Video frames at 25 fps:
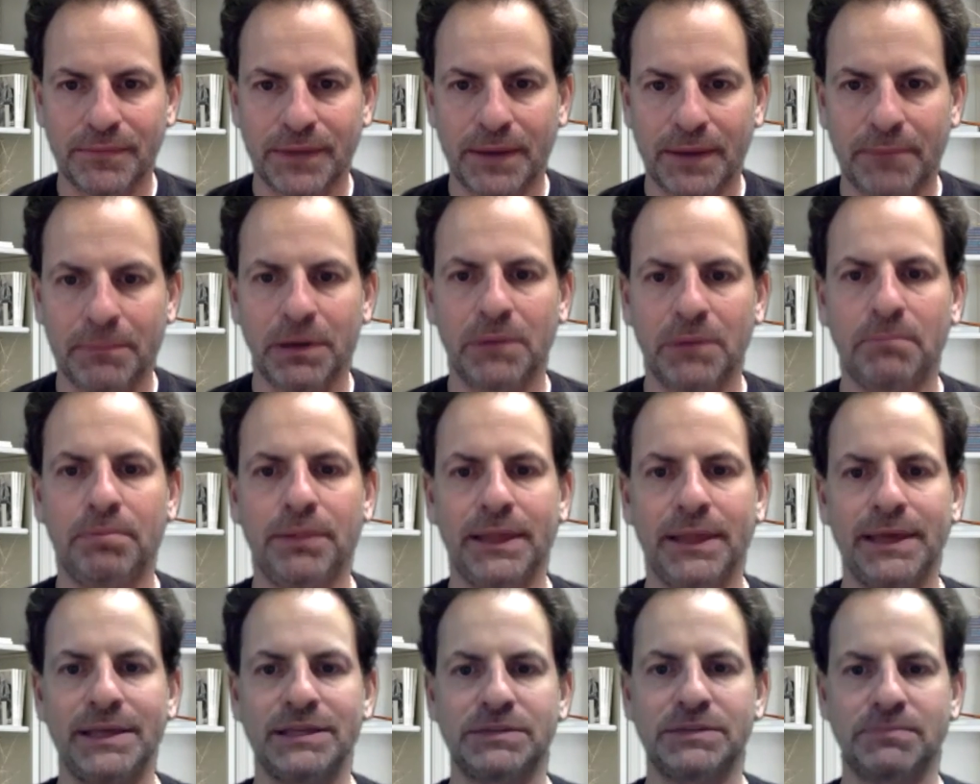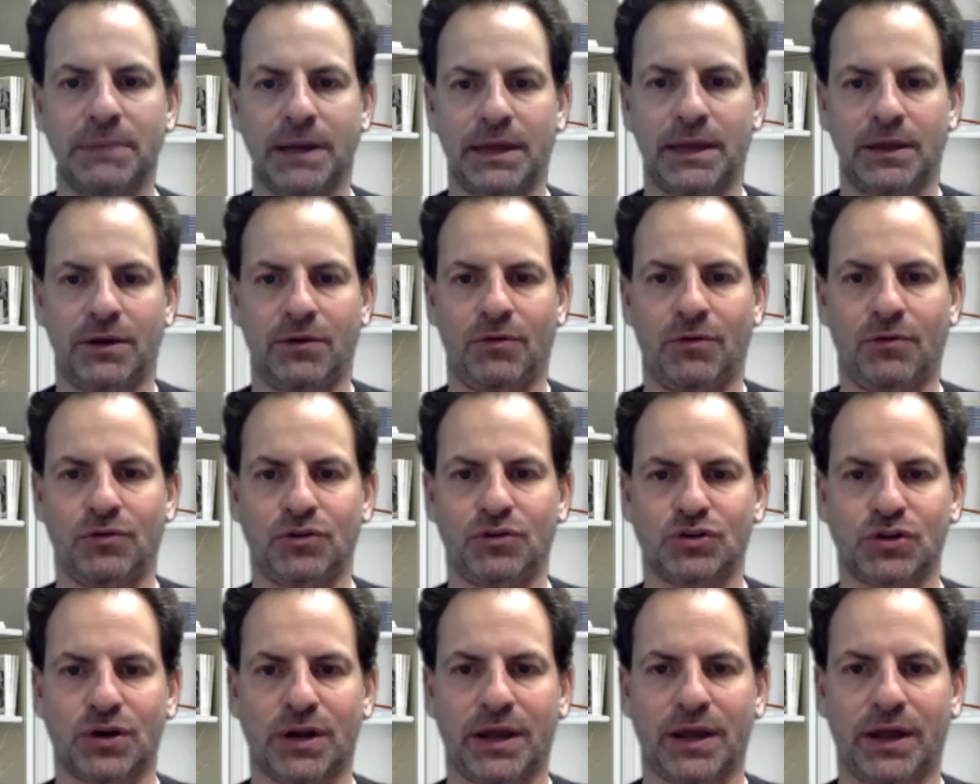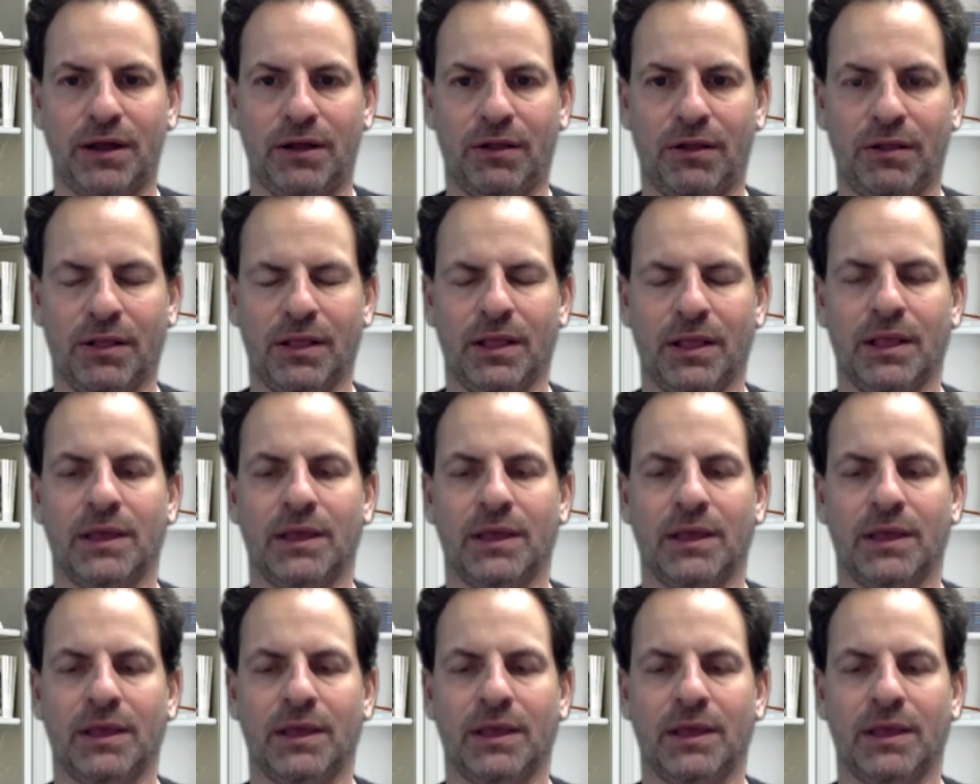I'm going to blaze my own trail,